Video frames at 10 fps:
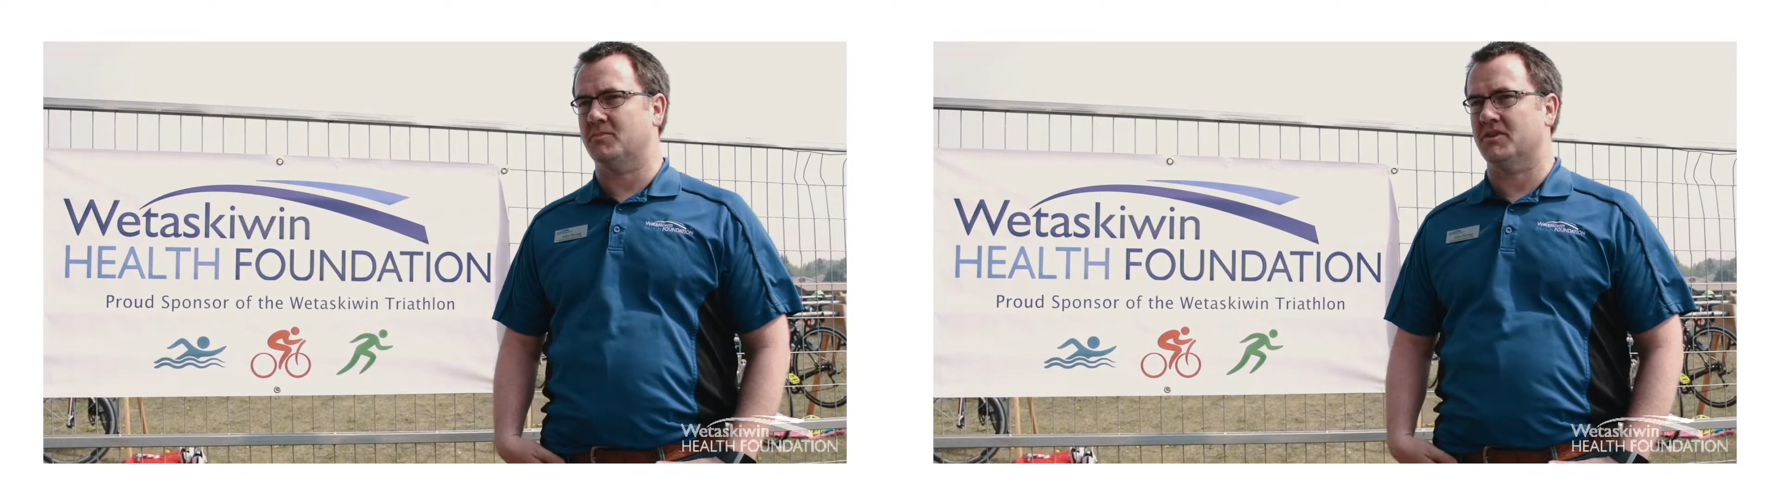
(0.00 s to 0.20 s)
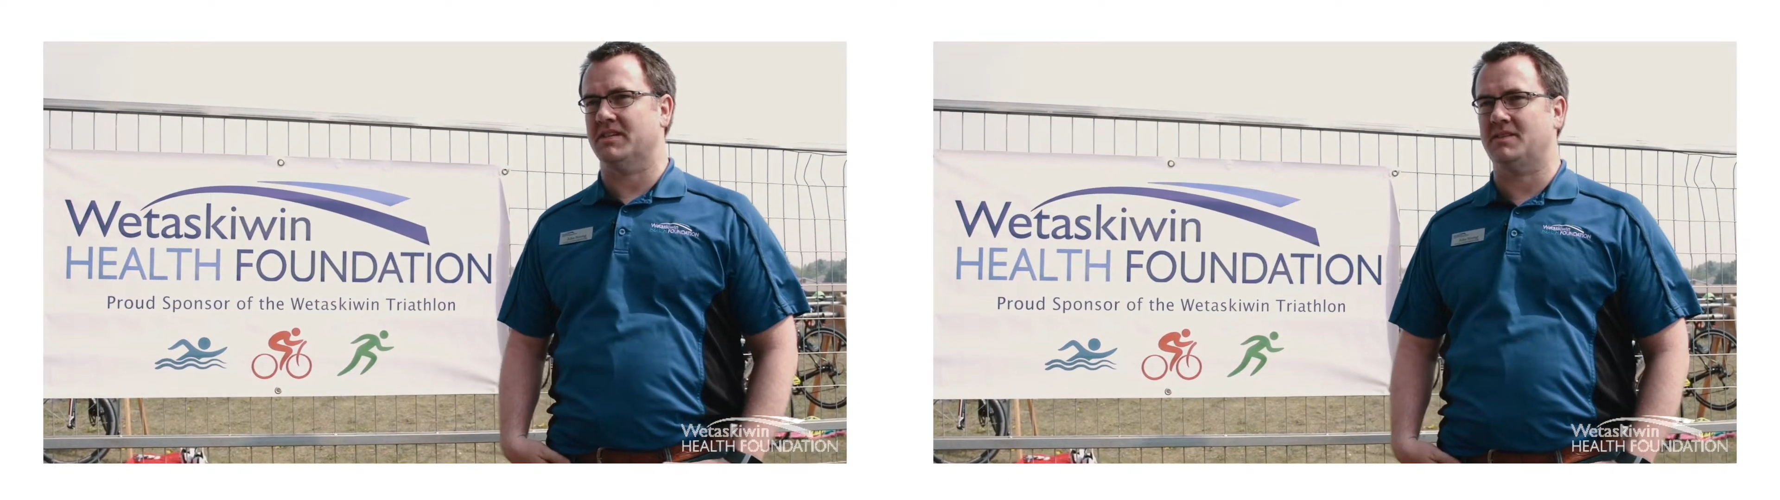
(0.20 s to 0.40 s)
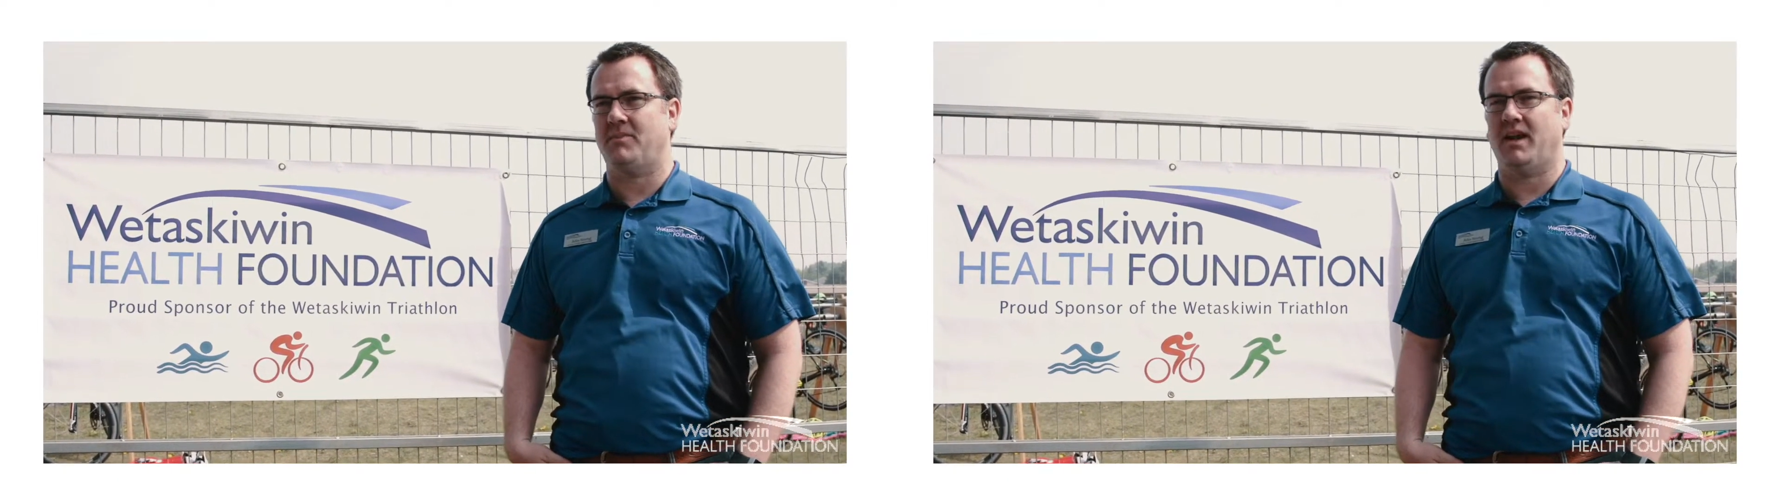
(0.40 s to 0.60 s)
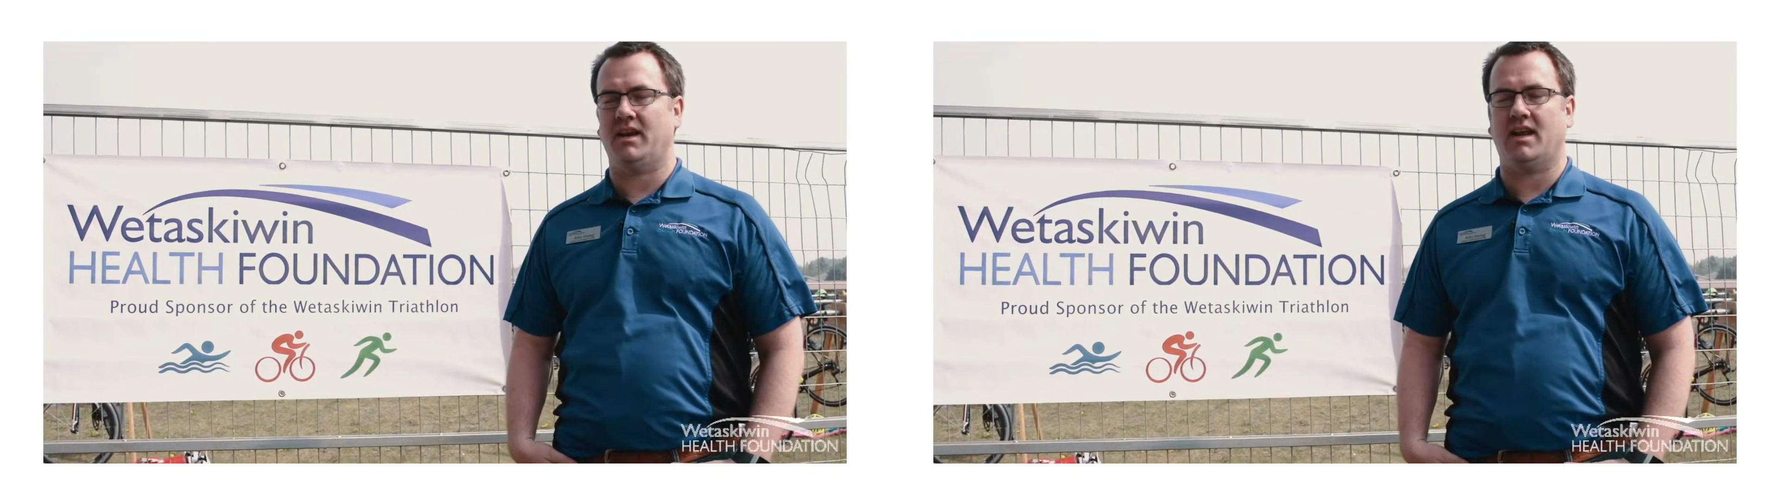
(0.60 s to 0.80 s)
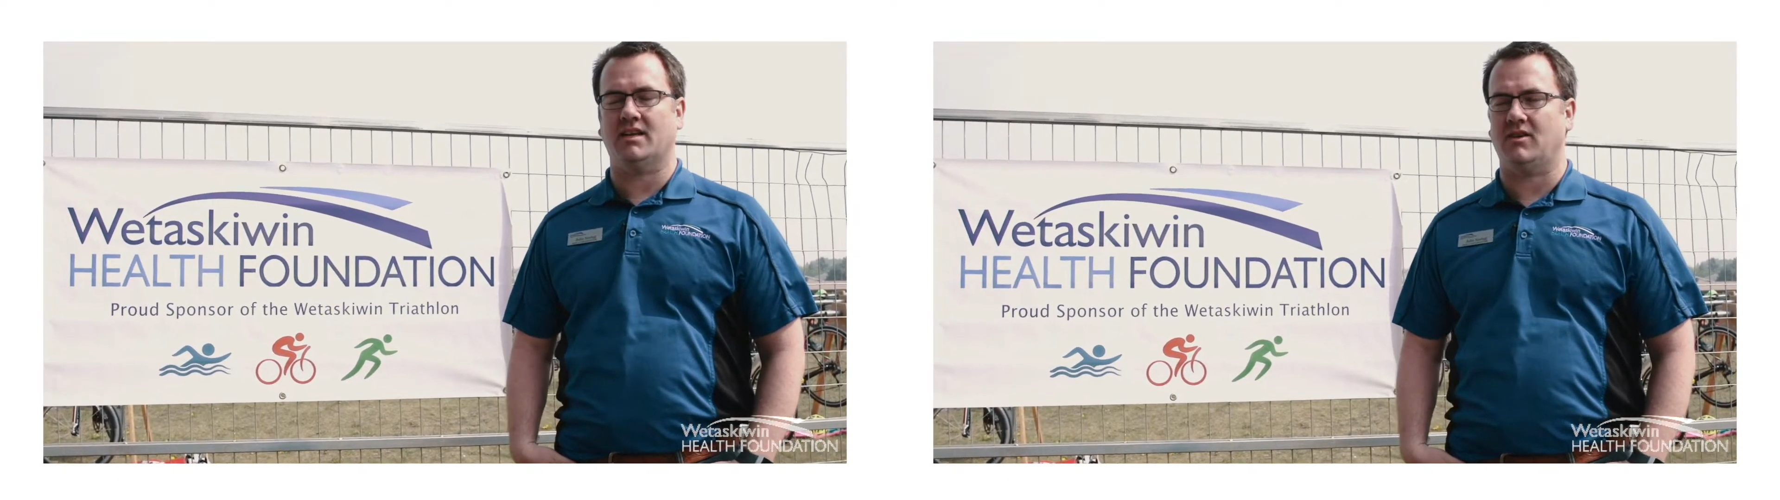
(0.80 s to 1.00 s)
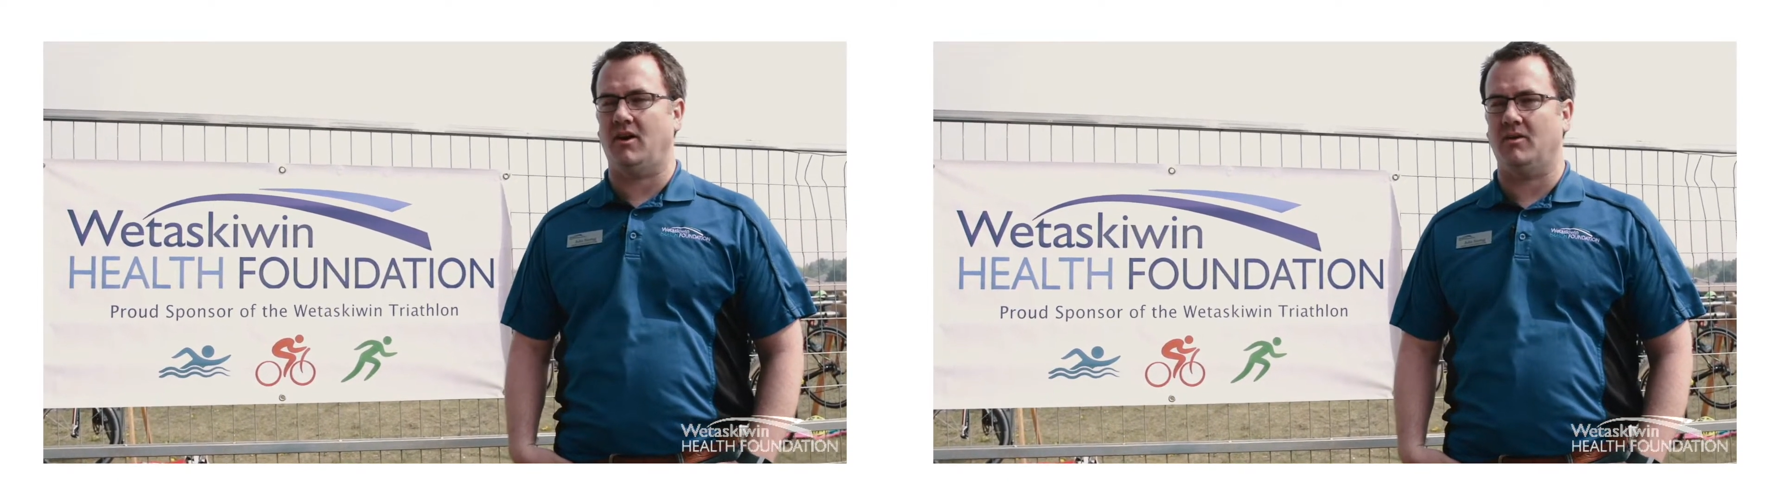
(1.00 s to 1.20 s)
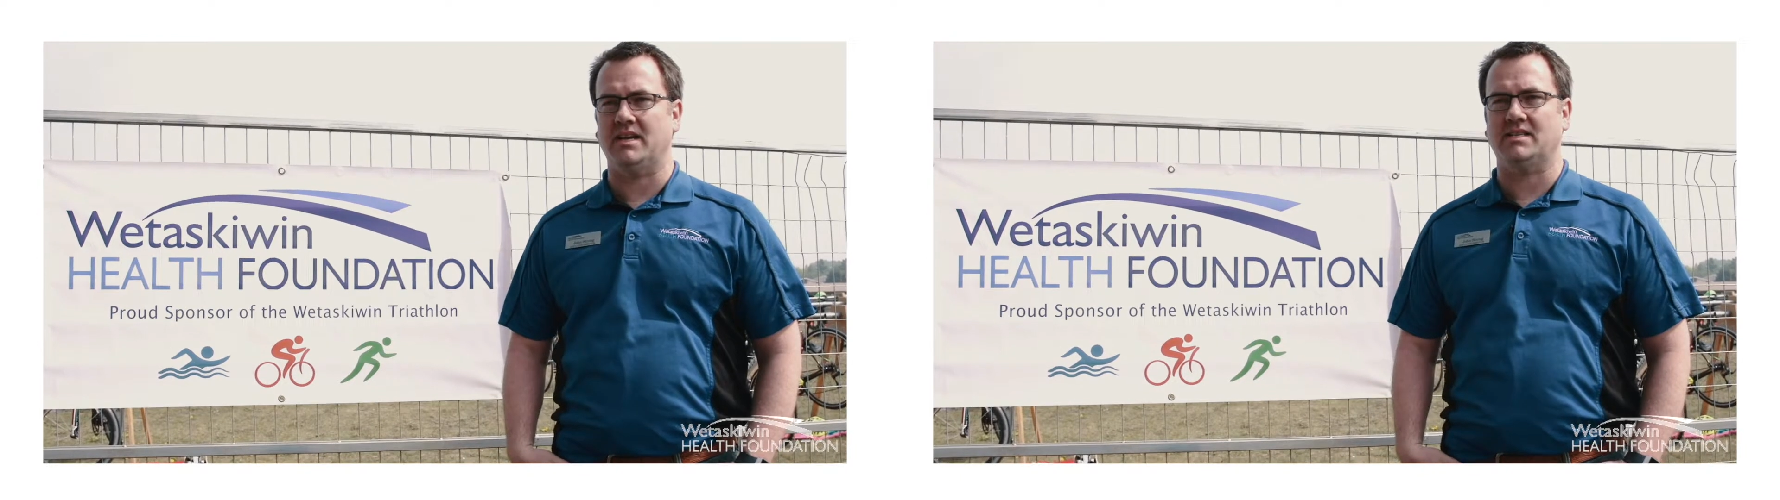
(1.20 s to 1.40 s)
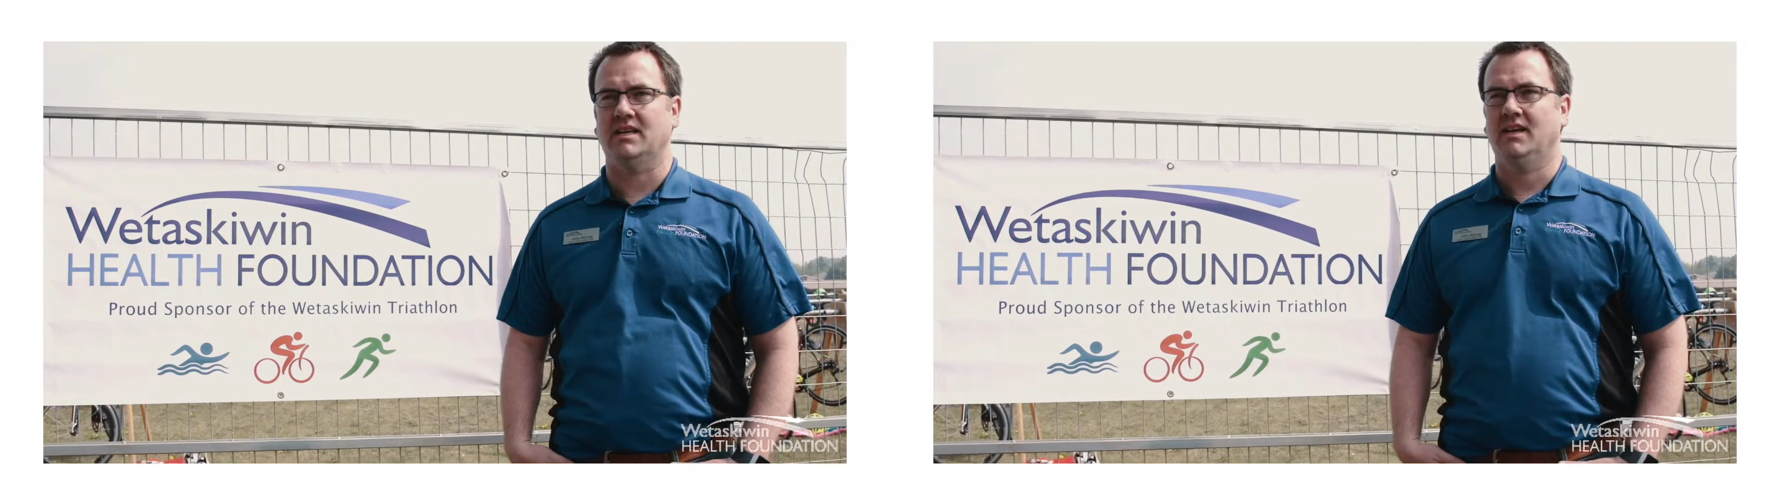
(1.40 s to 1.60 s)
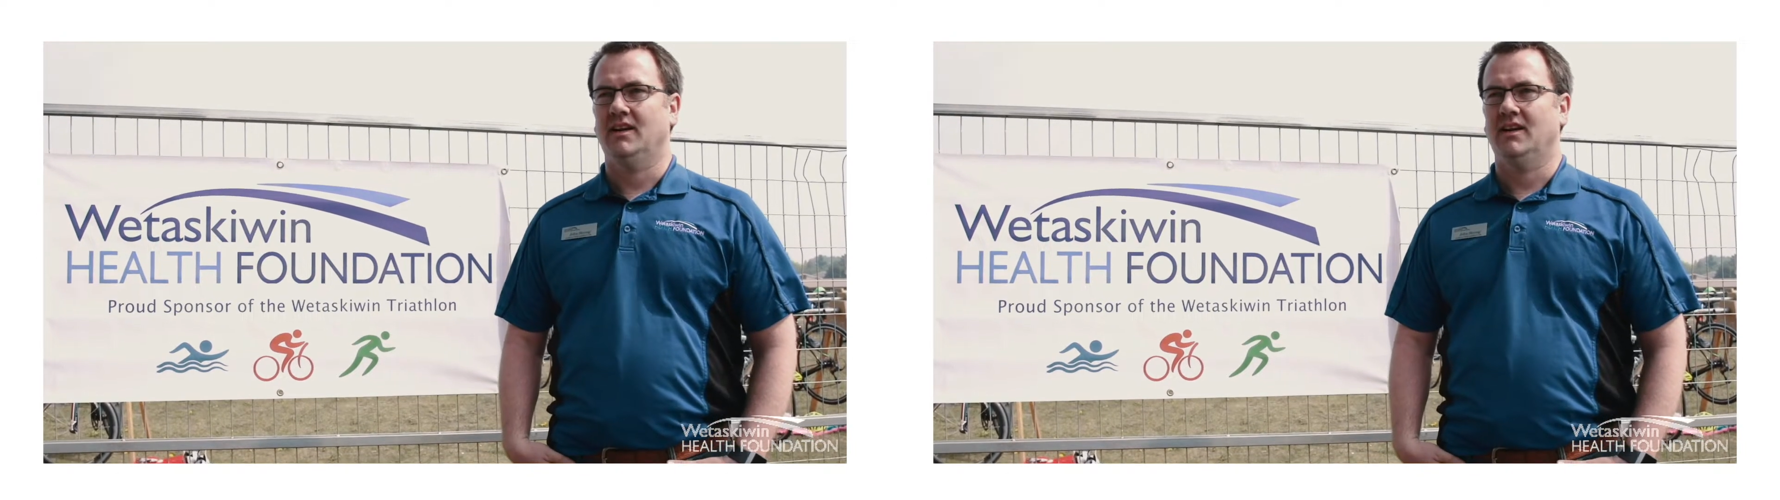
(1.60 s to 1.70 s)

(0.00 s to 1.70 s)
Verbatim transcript: participated as always.